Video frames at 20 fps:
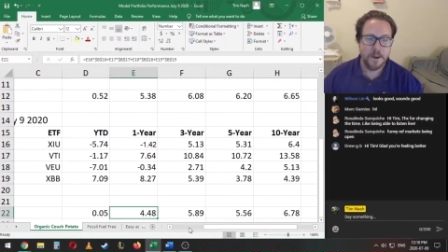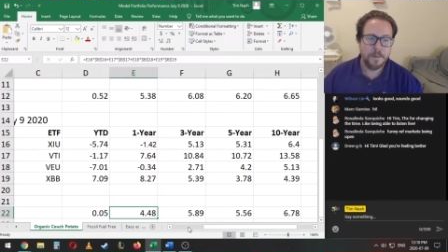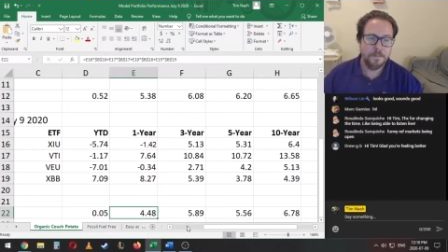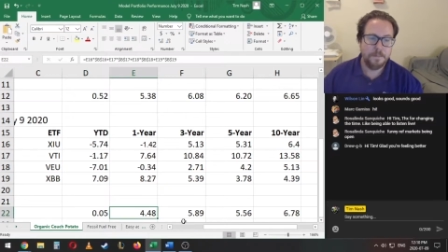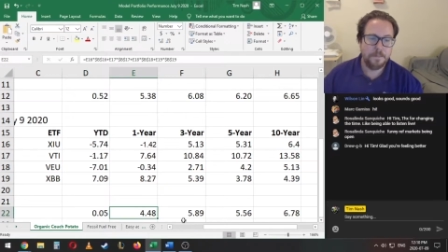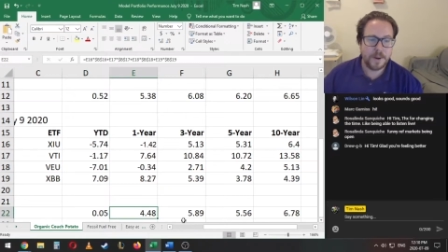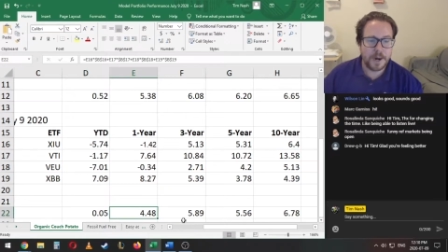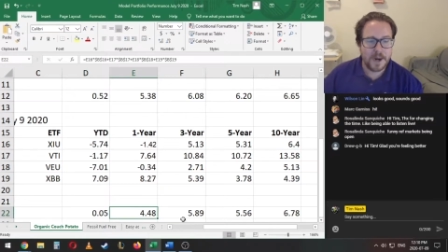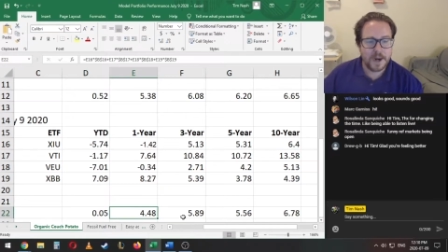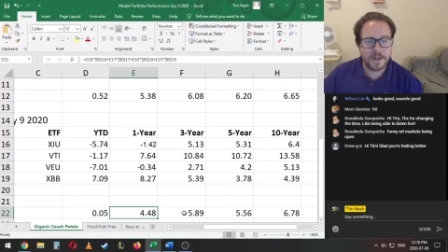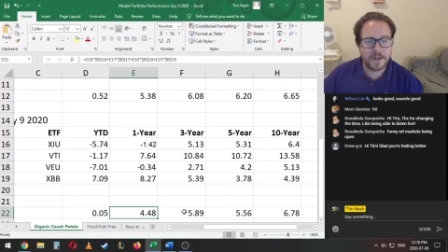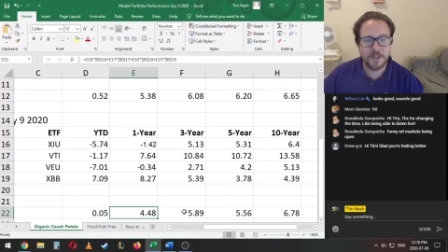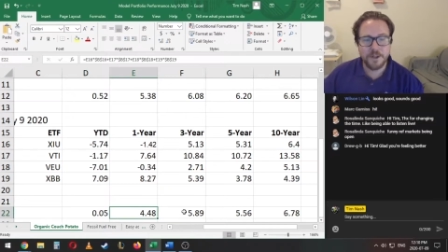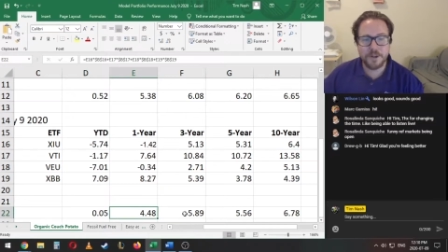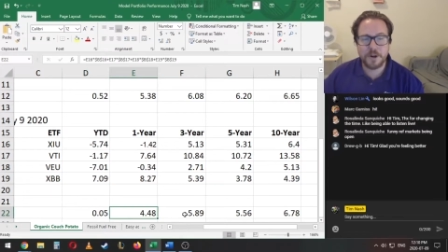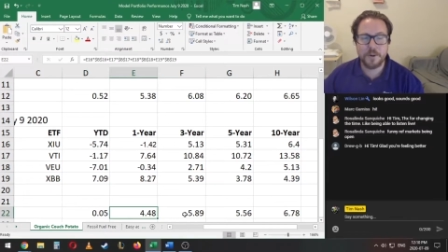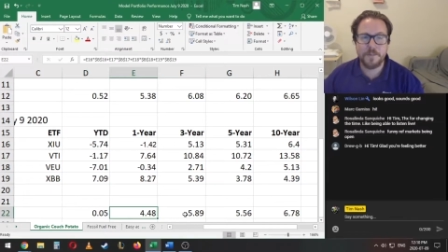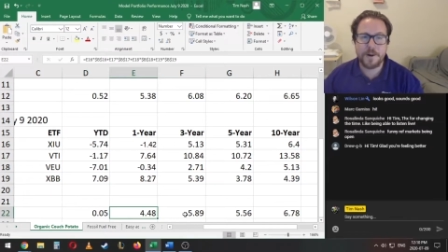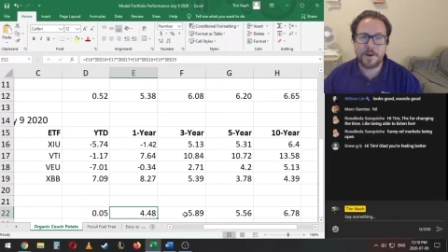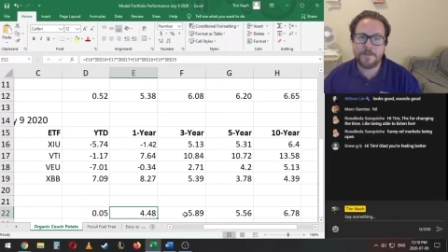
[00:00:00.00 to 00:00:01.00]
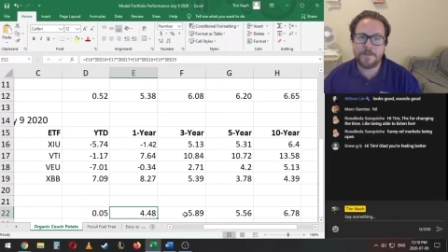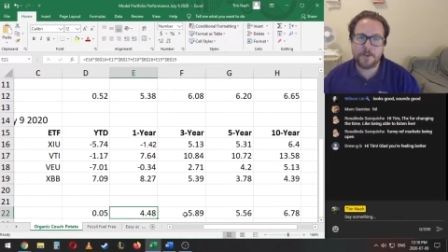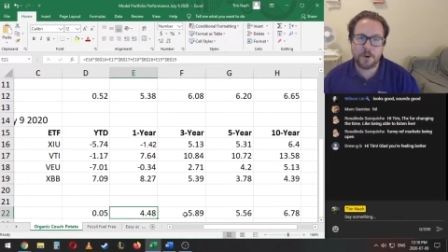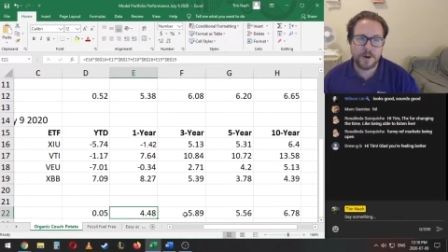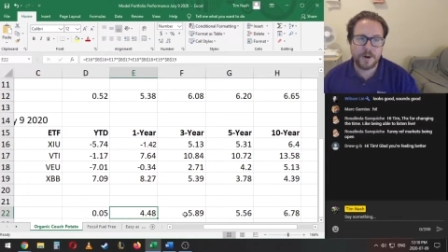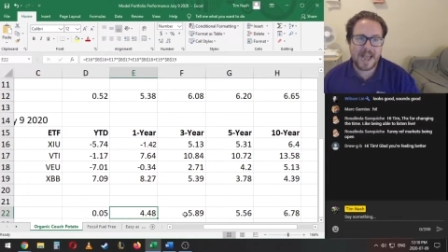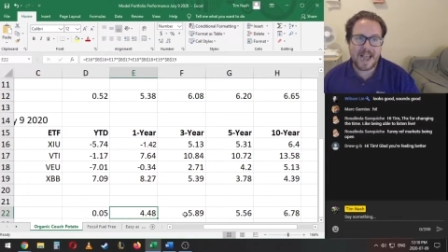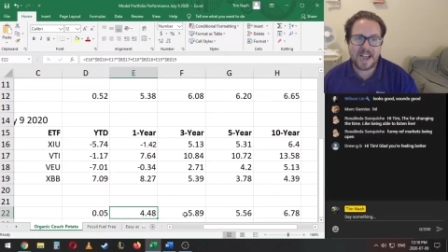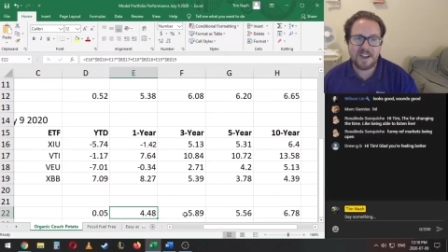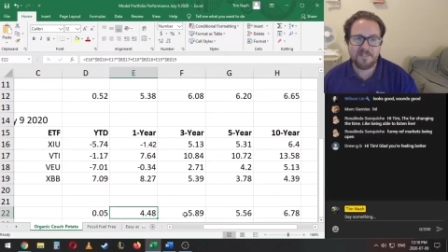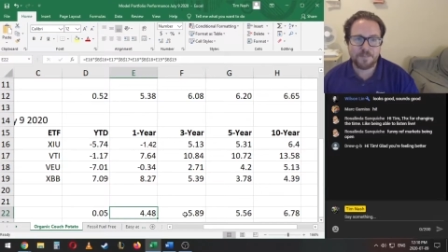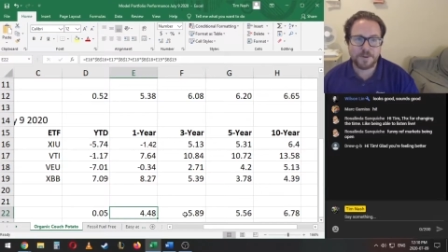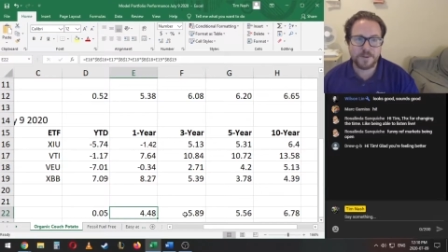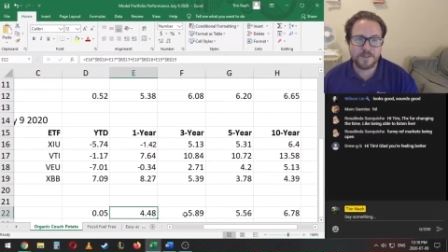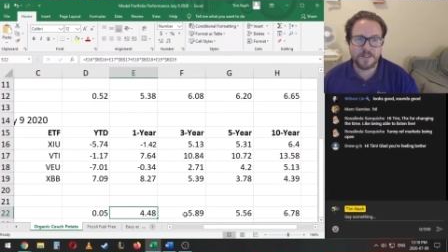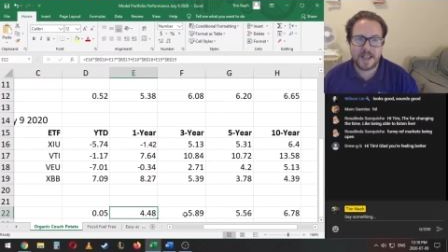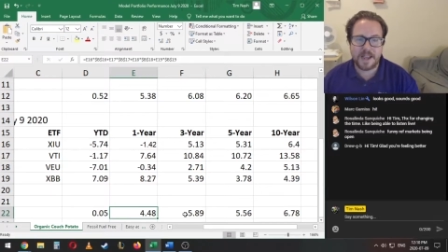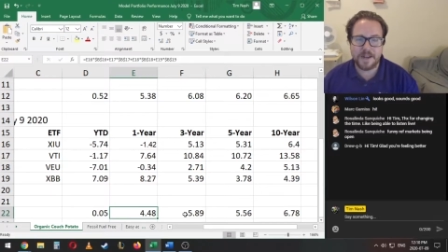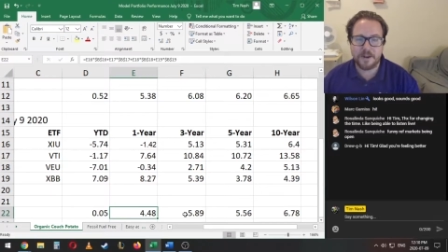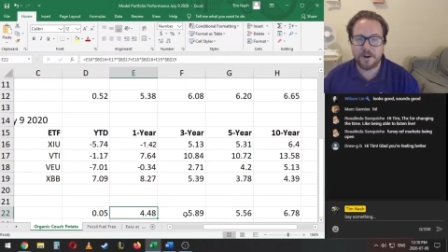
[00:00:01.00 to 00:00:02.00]
but, about
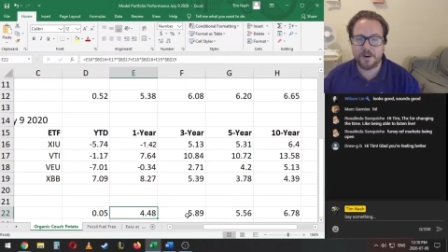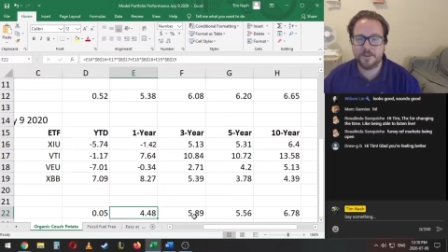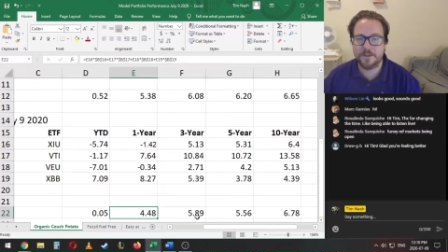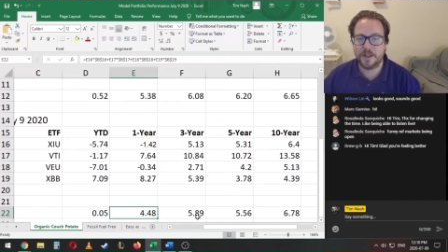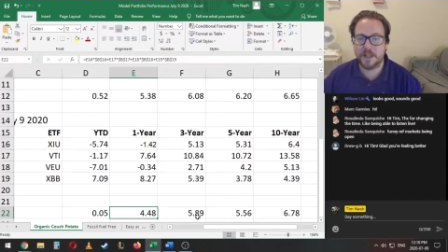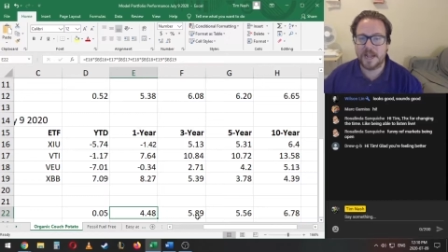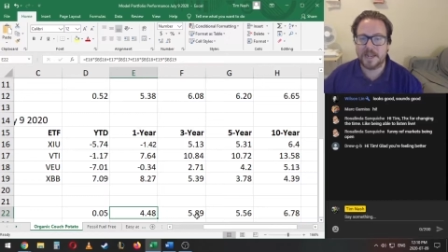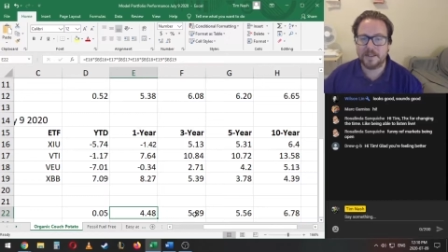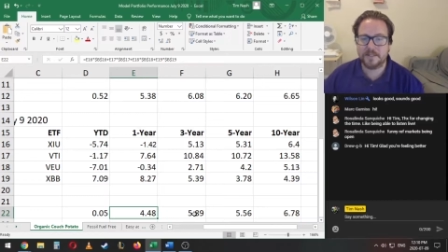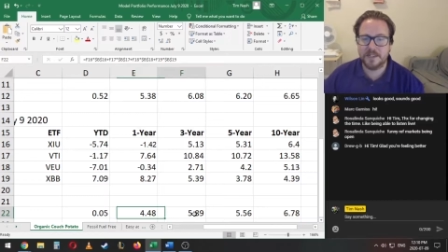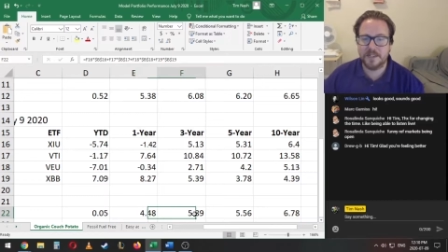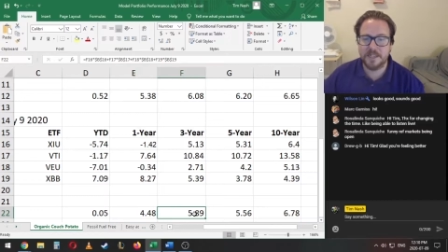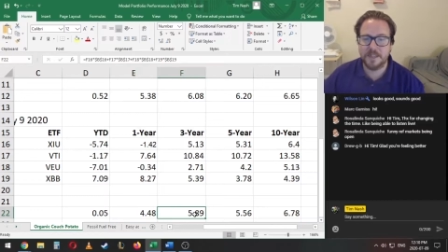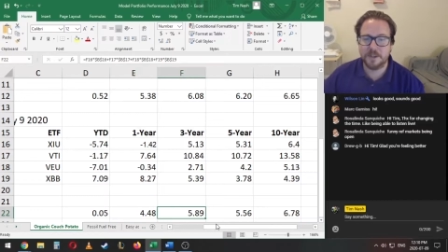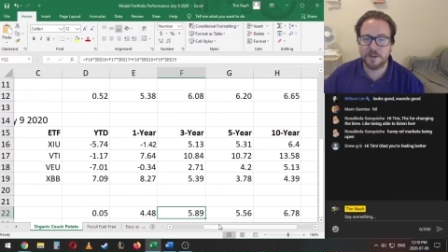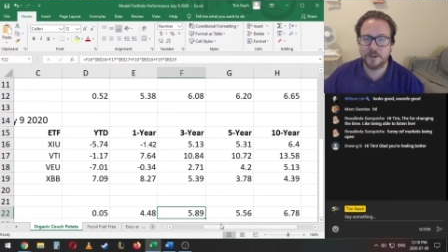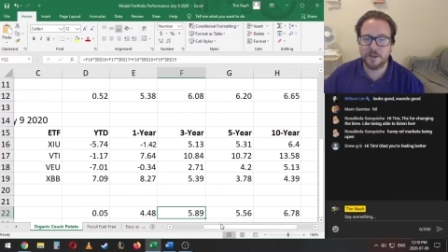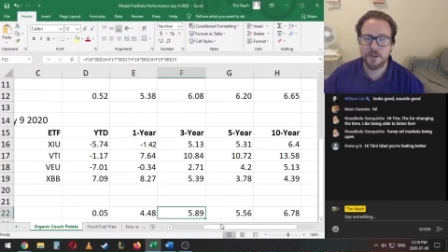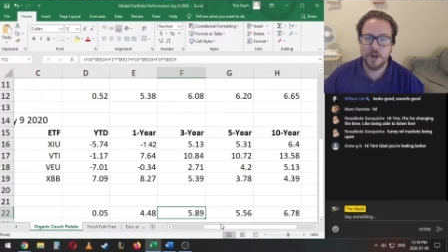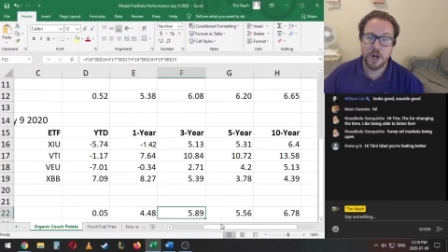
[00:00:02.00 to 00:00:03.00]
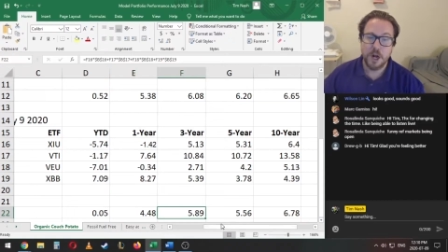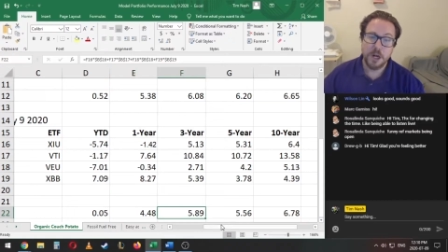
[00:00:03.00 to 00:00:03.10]
4.5% over the last year,